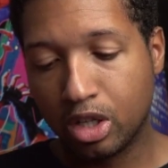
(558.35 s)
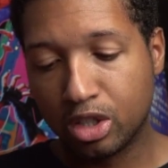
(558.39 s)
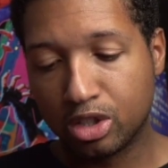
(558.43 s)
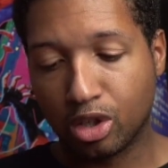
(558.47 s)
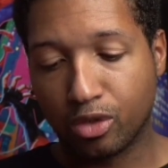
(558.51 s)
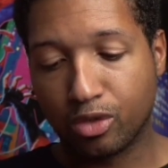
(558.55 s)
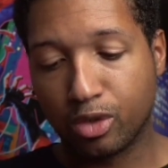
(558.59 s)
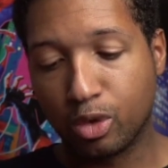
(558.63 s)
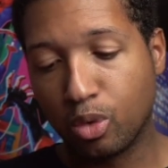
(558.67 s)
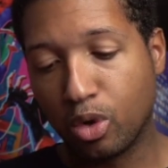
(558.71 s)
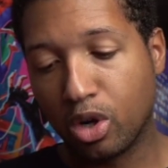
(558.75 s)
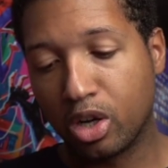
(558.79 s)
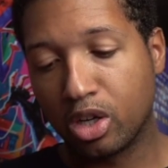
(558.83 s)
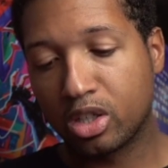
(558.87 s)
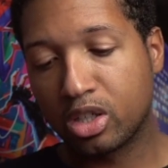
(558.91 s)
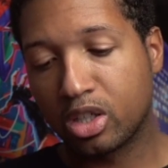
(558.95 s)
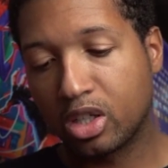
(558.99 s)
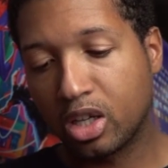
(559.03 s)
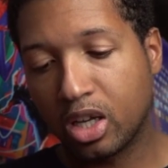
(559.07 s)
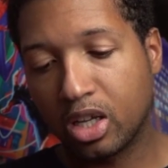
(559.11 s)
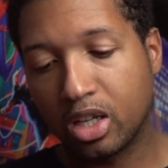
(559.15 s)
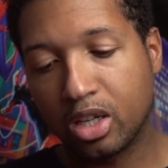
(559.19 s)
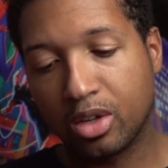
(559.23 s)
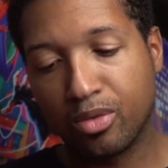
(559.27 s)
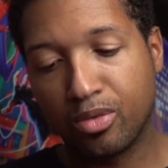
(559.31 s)
So if you
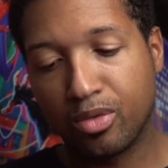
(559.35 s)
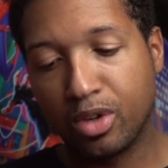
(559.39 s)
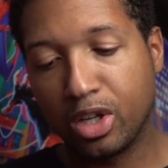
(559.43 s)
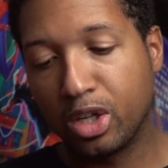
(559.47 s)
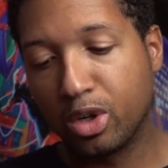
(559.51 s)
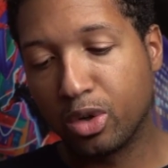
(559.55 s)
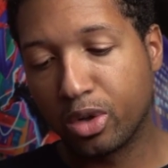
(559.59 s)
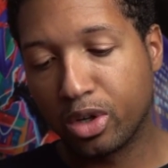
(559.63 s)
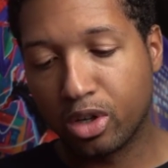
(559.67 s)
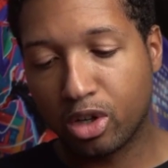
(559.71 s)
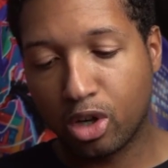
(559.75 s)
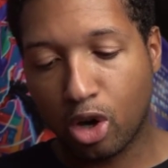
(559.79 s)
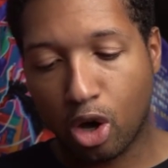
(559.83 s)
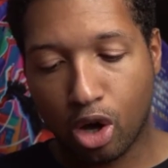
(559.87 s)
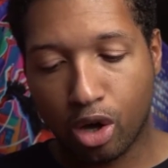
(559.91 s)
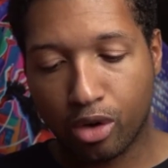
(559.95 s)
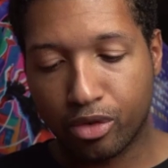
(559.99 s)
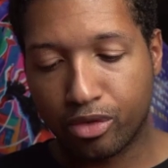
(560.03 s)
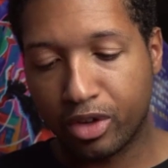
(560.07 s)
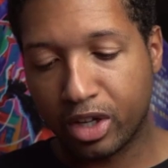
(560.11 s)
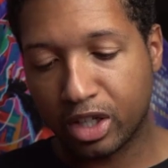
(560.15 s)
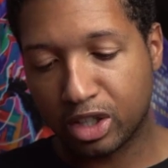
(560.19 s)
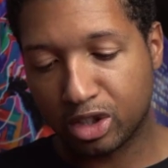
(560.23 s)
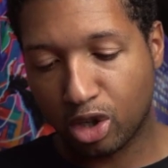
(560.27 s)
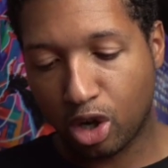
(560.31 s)
want, cut video
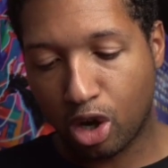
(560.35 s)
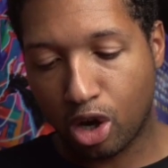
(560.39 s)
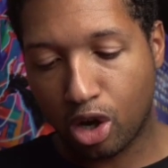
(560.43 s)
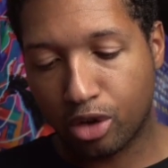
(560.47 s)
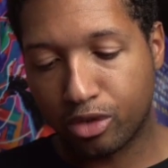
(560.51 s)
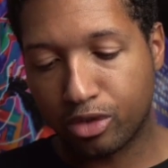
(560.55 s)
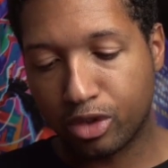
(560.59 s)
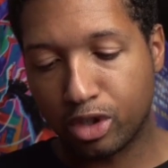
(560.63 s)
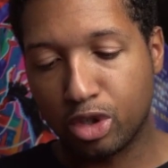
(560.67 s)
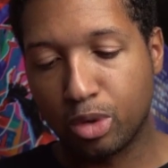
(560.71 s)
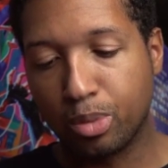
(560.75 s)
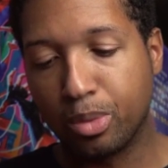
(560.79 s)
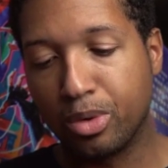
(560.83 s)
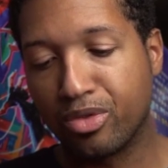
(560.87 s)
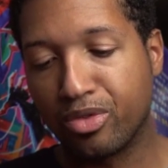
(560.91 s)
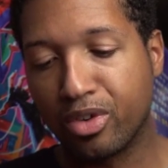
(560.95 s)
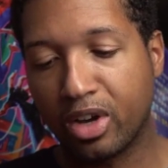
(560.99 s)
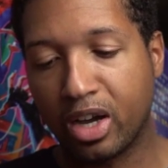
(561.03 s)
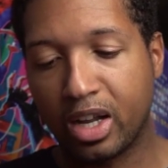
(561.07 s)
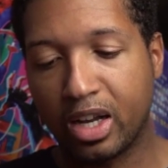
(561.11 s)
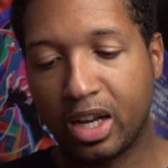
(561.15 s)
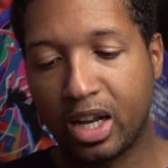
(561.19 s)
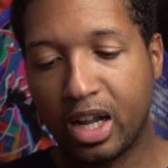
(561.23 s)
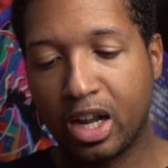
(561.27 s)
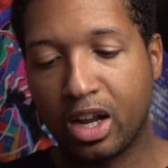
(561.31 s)
call effects off and you'll be
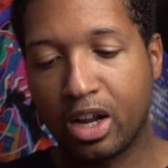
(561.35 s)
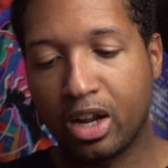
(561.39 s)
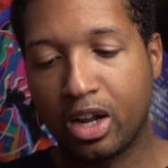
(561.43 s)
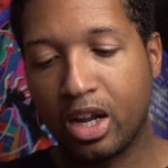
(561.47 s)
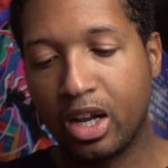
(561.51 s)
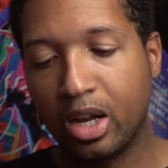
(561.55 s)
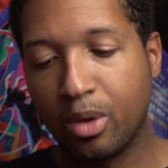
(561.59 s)
fine there.